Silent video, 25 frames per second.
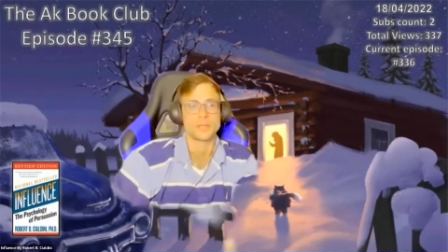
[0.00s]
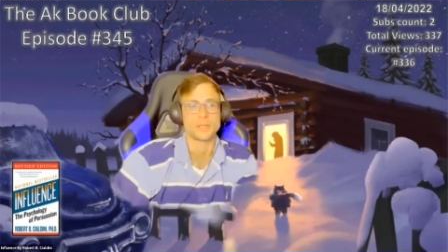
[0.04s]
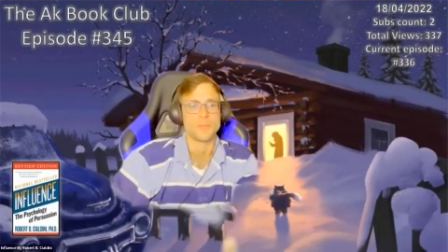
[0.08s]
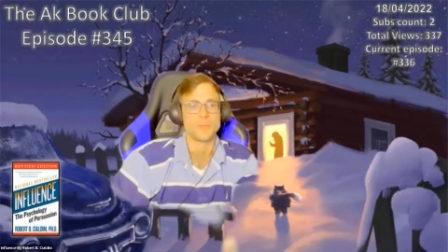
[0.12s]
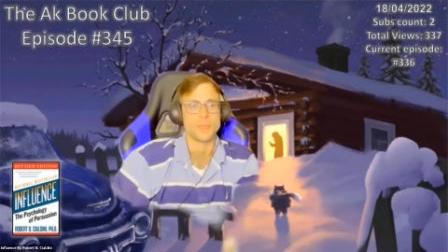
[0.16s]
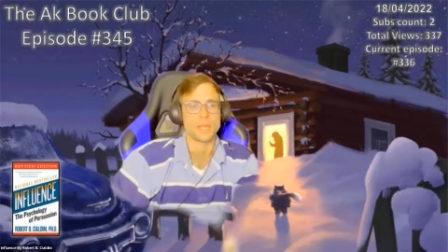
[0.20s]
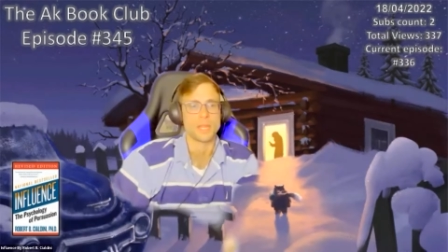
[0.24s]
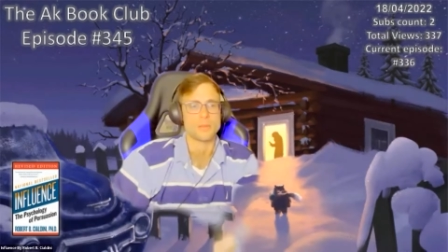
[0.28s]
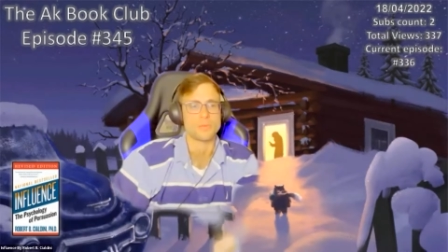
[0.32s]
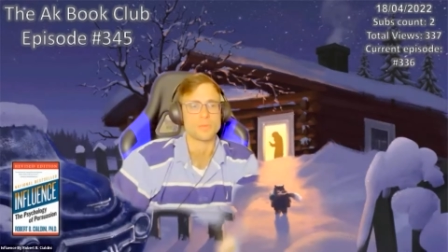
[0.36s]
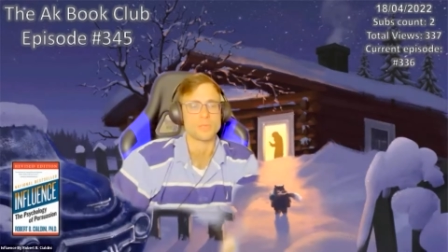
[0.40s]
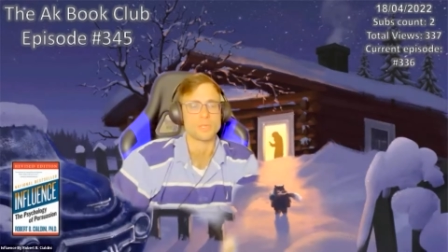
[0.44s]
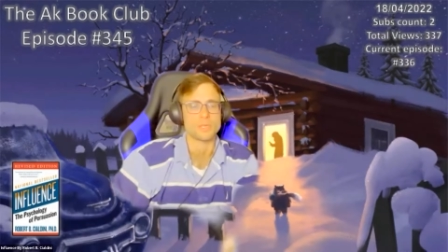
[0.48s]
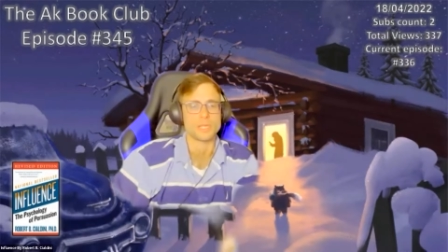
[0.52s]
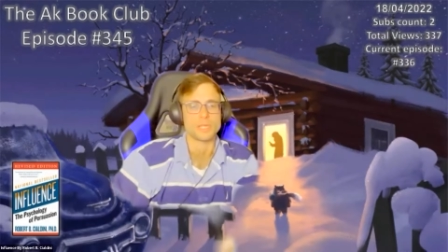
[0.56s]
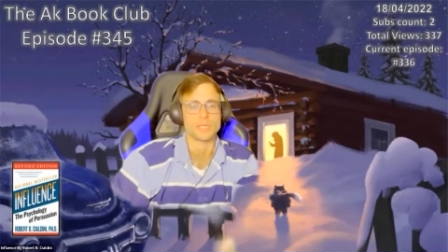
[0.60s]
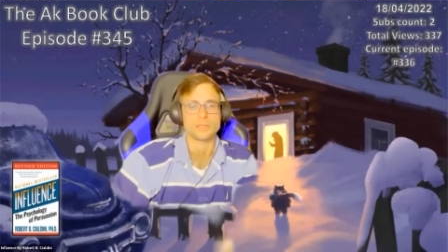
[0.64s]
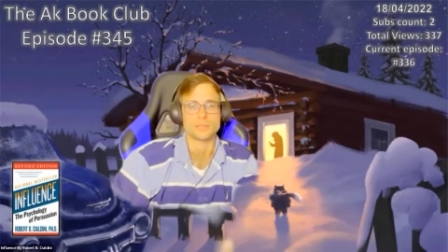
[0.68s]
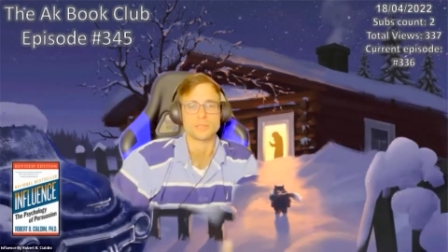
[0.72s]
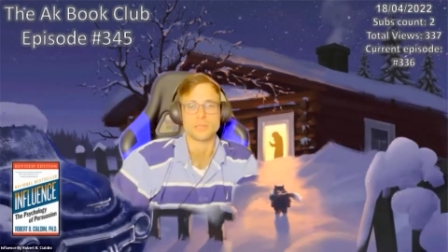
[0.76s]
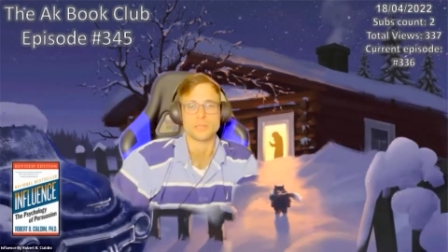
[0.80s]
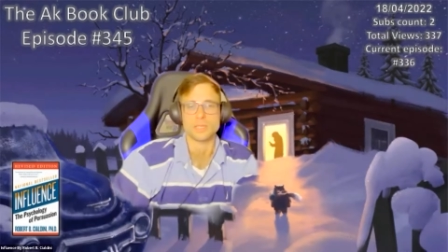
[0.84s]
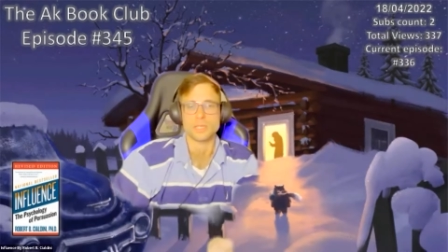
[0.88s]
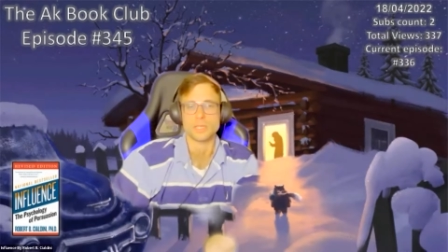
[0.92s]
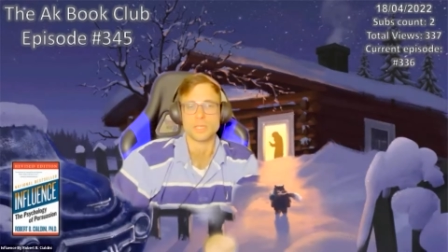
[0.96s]
Anyway,
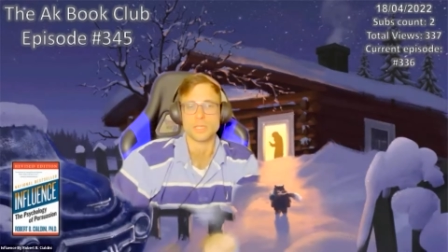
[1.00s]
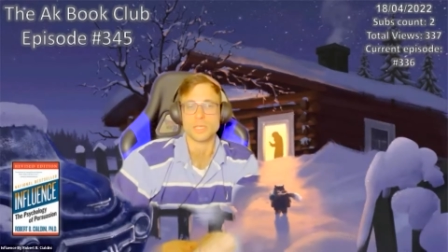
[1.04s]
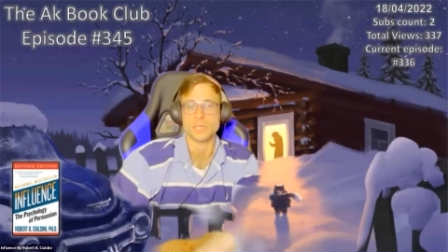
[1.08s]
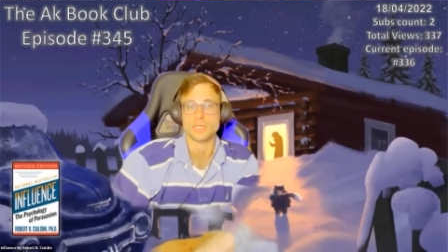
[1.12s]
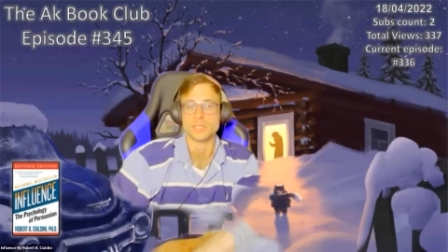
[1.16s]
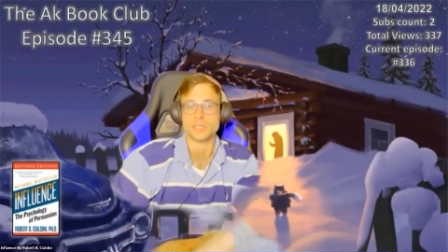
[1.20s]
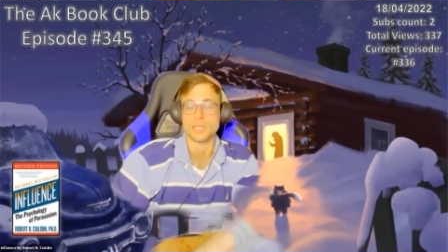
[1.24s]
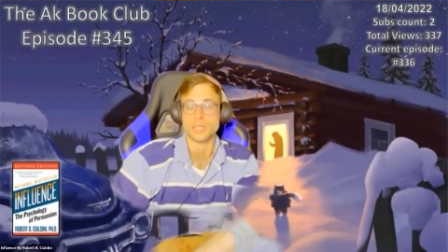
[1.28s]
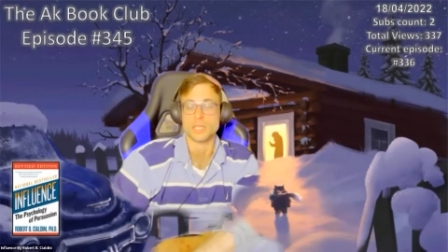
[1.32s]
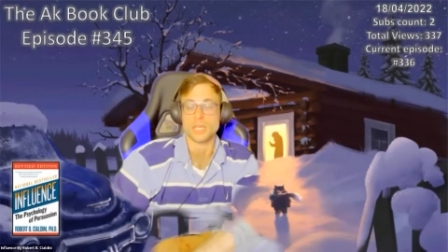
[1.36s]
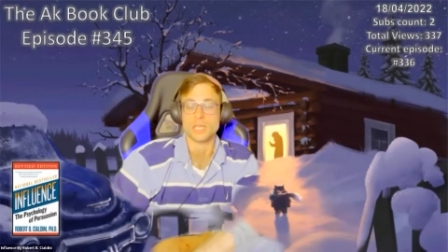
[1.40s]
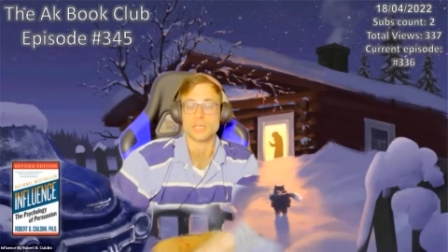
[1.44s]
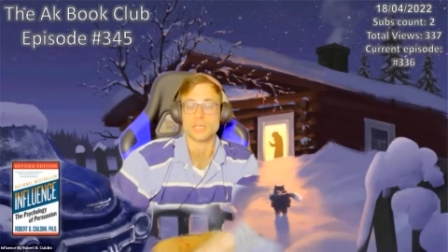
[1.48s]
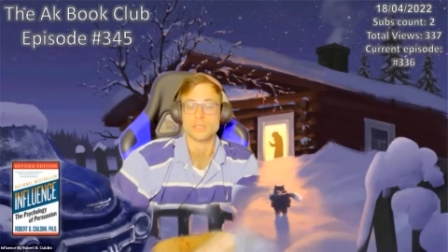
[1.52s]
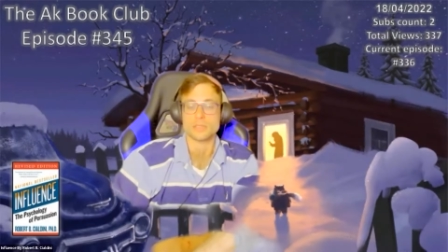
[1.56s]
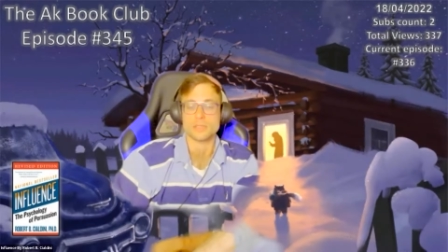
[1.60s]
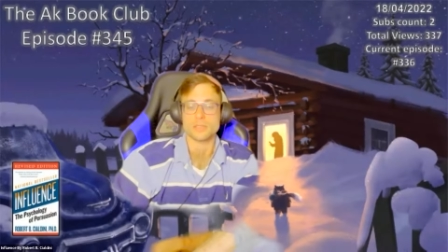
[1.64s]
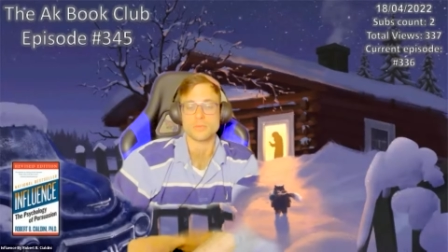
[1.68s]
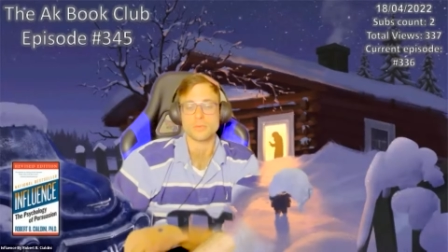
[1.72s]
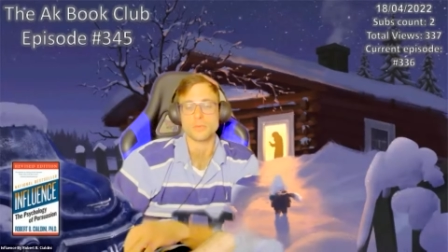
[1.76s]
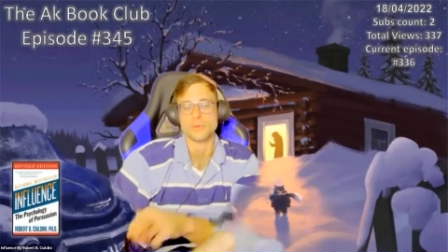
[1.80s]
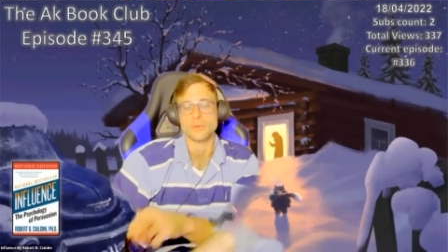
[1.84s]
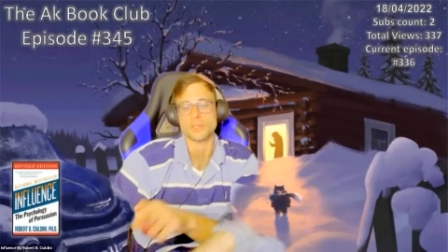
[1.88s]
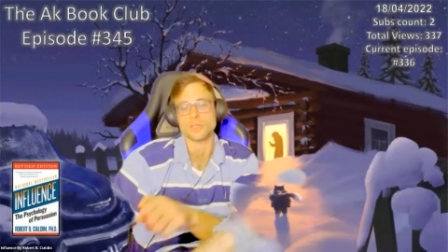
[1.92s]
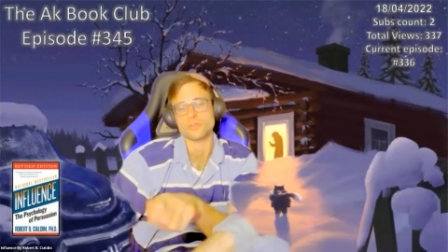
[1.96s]
guys, if
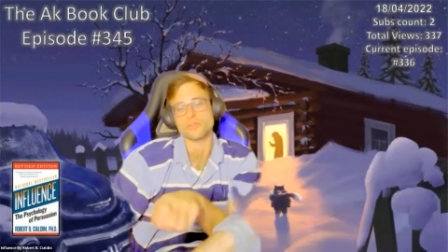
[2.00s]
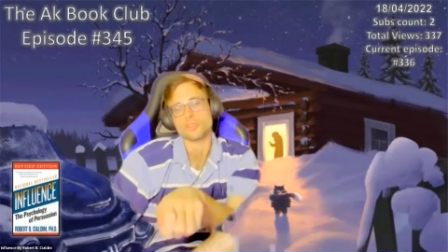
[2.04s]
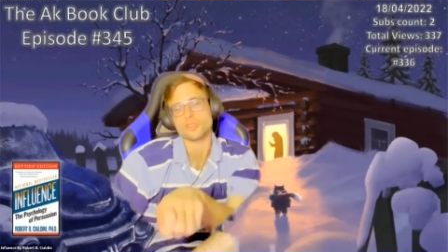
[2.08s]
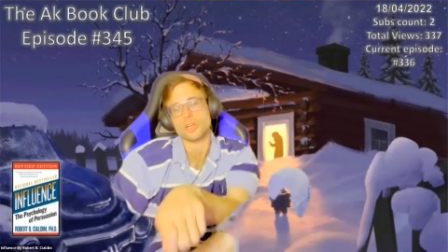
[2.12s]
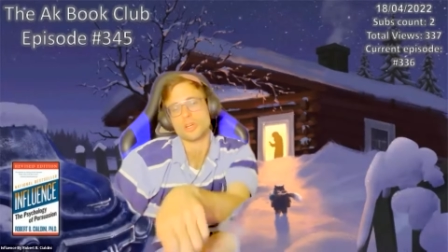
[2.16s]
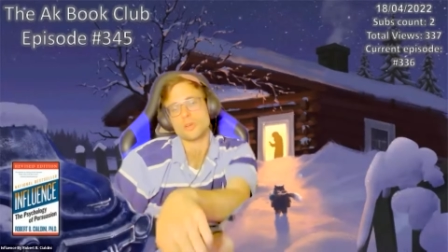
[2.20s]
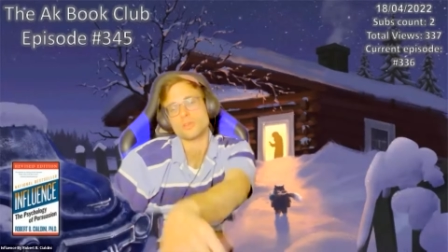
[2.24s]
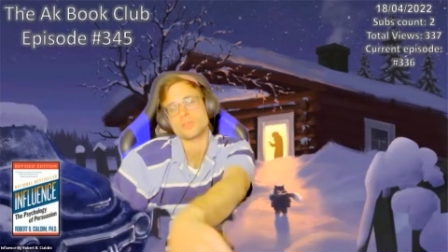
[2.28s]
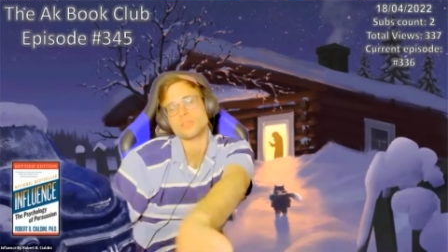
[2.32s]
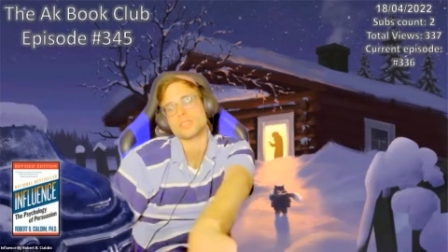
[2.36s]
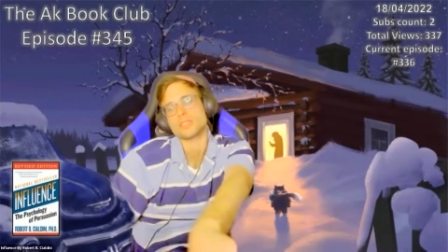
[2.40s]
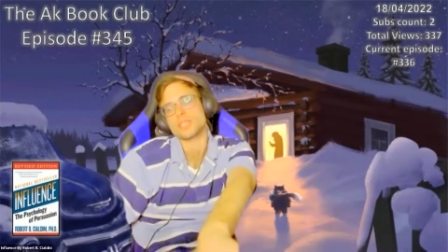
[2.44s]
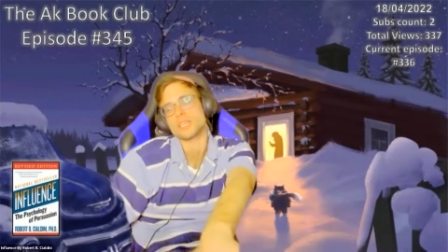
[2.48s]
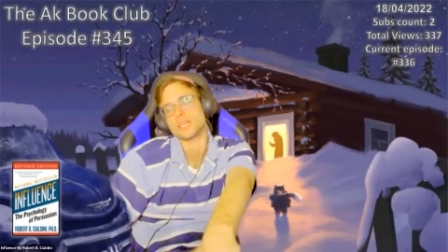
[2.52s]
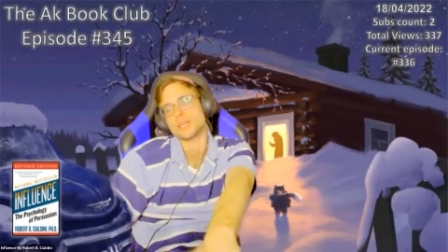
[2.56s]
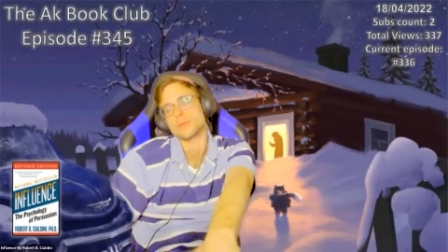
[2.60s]
you want to check out this